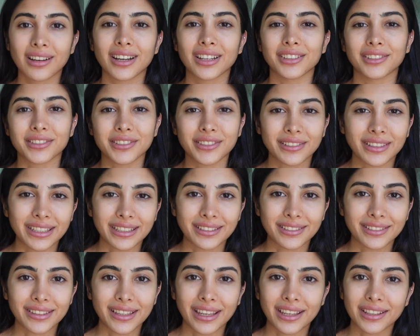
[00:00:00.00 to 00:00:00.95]
I'd also like
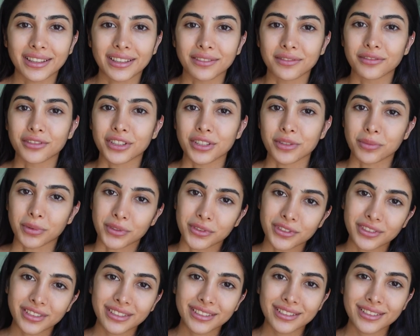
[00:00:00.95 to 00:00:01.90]
to thank them for
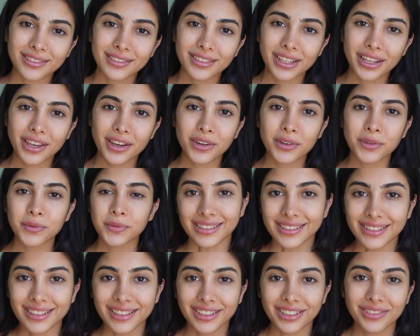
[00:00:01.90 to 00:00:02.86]
sponsoring this video.
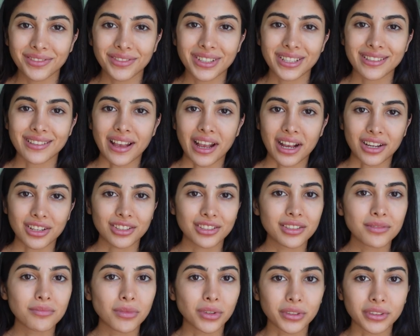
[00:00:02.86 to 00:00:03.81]
This serum is
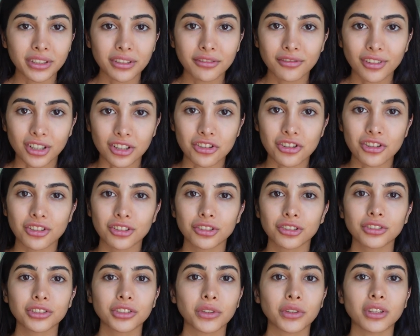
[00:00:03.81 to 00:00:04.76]
actually
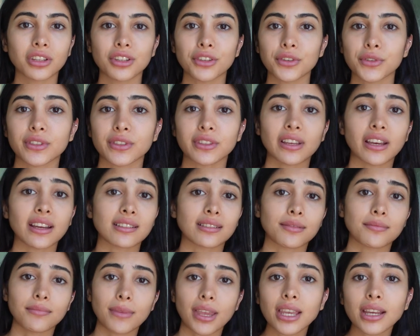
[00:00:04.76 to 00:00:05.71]
multifunctional. You can it as
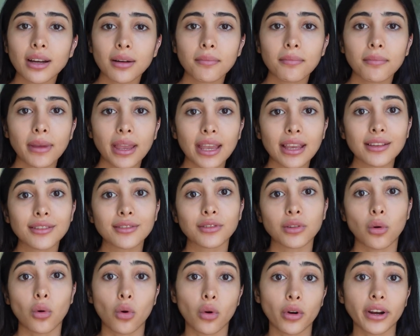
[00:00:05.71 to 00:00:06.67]
a makeup
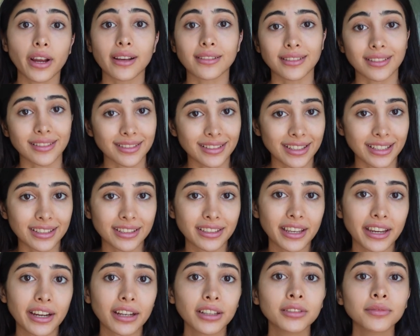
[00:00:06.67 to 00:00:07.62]
base or as a
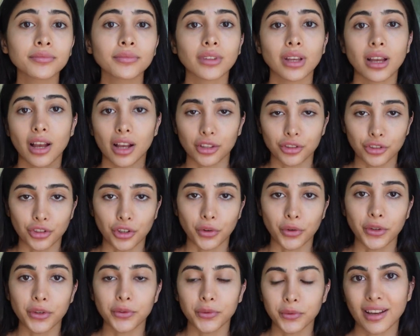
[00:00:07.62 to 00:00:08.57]
skincare. I'll show
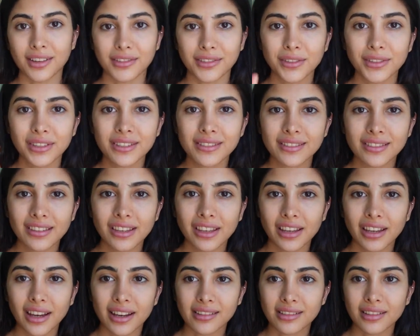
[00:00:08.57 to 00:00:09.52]
you. As you can
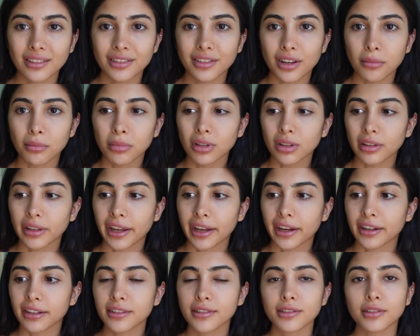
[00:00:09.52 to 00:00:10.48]
see, it has a double
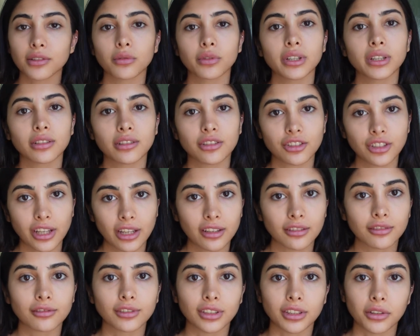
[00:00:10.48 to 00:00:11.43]
layer, so we're gonna shake
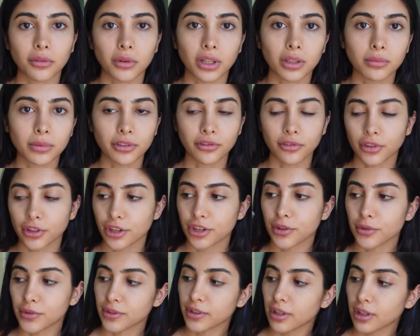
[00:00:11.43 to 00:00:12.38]
it really well before
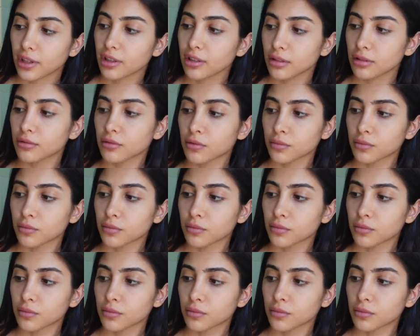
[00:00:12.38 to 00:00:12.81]
using it.